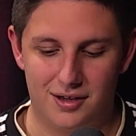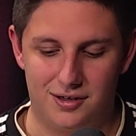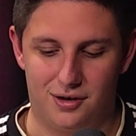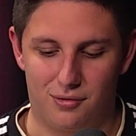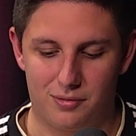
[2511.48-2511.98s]

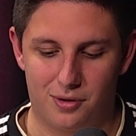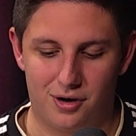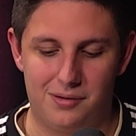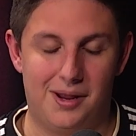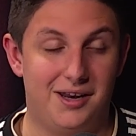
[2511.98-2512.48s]

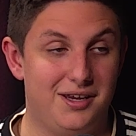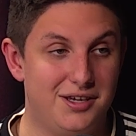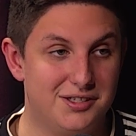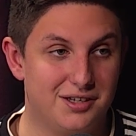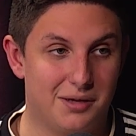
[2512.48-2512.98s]
remind him that
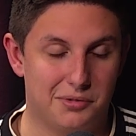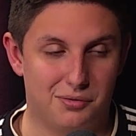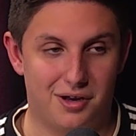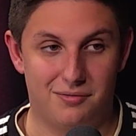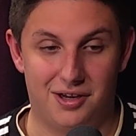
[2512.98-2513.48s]
he's the number
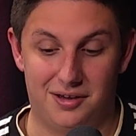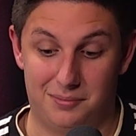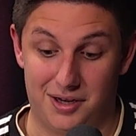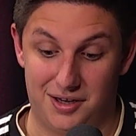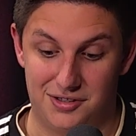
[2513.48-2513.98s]
one
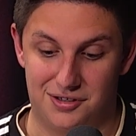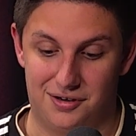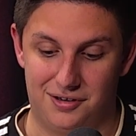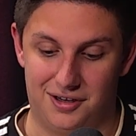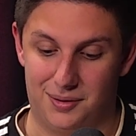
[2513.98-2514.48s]
man.
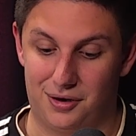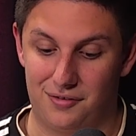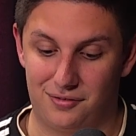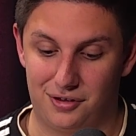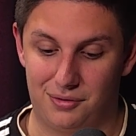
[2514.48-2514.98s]
So, yeah,
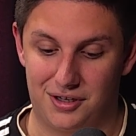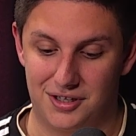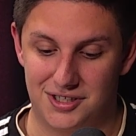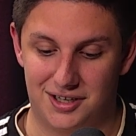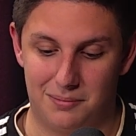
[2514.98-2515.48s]
hopefully we
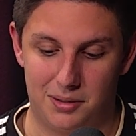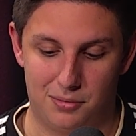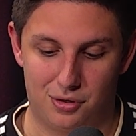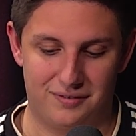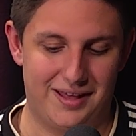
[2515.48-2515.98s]
can see a bit
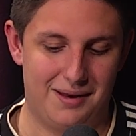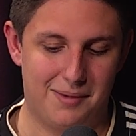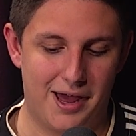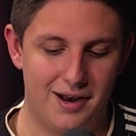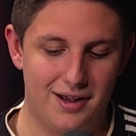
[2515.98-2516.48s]
more of that,
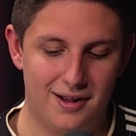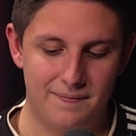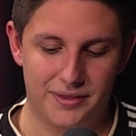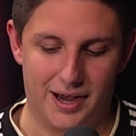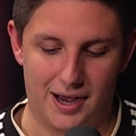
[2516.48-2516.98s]
Matt.
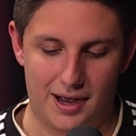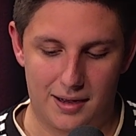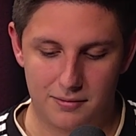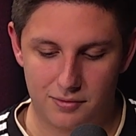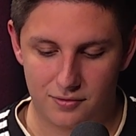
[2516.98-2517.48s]

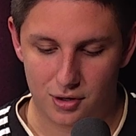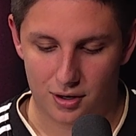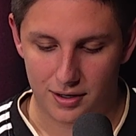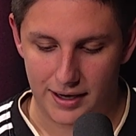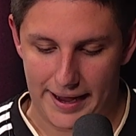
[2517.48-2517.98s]
We've
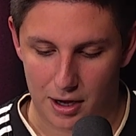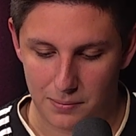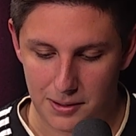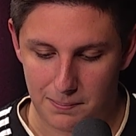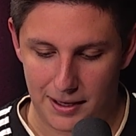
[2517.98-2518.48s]
got
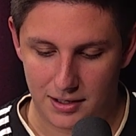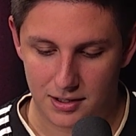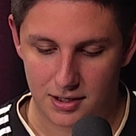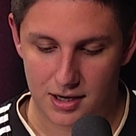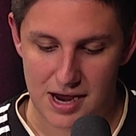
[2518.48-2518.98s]
Albie
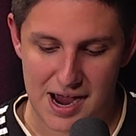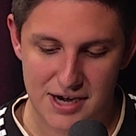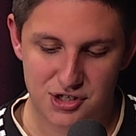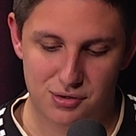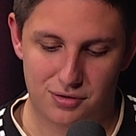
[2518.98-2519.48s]

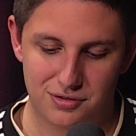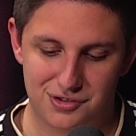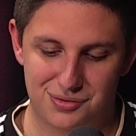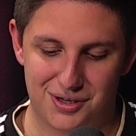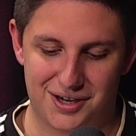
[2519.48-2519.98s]
Pengart on
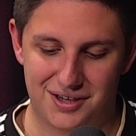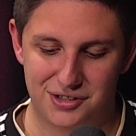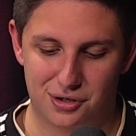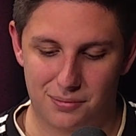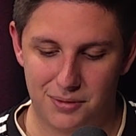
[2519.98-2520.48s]
Twitter.
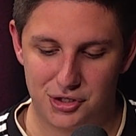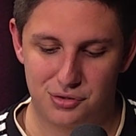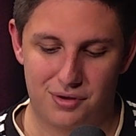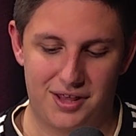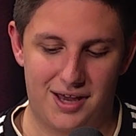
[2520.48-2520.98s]
Tom
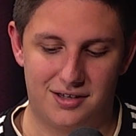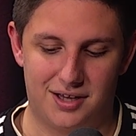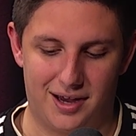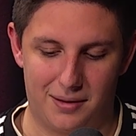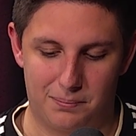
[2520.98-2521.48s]
Mitchell, without a
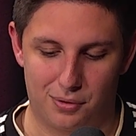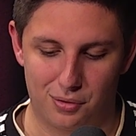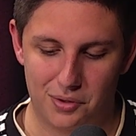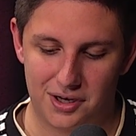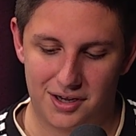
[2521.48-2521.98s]
doubt,
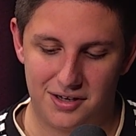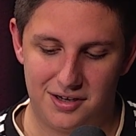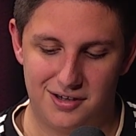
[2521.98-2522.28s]
ball winner in the